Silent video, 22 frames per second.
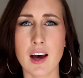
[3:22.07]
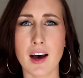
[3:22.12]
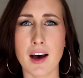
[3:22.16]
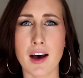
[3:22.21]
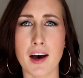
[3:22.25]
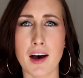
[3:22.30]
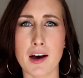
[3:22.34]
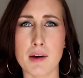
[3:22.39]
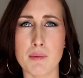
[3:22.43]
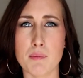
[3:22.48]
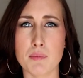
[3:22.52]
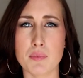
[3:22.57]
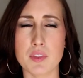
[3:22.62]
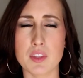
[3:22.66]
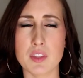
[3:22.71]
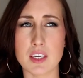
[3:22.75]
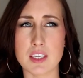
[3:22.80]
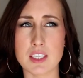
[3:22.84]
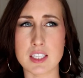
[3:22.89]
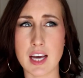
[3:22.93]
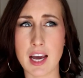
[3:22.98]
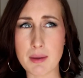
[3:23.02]

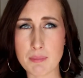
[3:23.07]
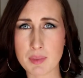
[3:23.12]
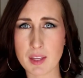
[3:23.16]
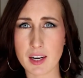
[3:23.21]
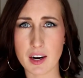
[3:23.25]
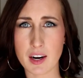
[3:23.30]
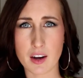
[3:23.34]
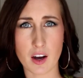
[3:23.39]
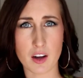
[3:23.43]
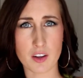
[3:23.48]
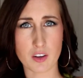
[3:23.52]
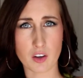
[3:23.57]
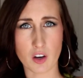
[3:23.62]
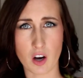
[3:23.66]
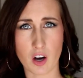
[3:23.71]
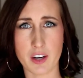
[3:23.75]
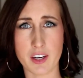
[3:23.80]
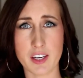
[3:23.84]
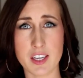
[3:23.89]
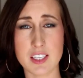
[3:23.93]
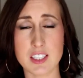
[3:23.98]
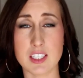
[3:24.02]
The type that I got,
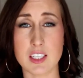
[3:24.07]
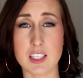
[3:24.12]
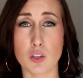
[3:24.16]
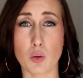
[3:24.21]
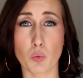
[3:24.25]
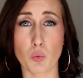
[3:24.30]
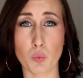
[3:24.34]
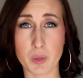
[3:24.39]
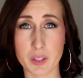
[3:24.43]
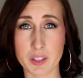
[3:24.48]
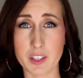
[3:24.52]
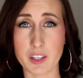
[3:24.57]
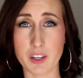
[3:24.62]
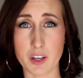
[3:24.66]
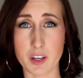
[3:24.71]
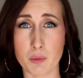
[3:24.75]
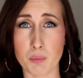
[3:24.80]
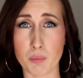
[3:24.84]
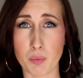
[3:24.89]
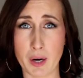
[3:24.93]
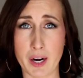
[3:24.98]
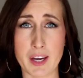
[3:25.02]
Goddess, is a really
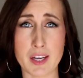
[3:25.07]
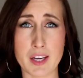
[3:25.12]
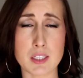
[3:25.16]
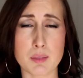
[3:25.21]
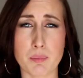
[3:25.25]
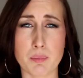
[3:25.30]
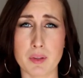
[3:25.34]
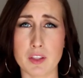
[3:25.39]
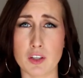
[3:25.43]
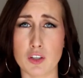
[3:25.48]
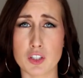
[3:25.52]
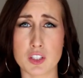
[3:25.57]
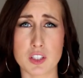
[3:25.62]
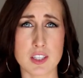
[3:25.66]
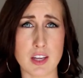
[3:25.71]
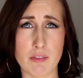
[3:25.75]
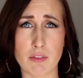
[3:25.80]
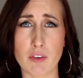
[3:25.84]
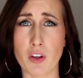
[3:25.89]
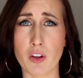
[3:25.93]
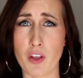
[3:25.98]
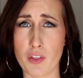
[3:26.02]
good brand, but there's
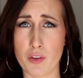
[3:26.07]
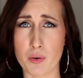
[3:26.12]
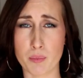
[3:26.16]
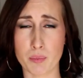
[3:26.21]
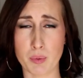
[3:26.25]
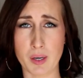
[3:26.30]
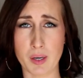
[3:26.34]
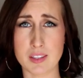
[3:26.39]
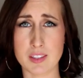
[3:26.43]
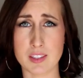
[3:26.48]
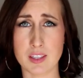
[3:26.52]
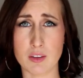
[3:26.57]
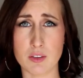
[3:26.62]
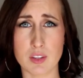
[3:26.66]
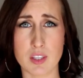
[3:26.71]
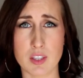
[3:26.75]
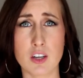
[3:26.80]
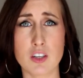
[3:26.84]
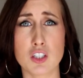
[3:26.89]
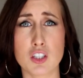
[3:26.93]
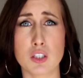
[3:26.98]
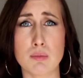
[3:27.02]
several other brands out there.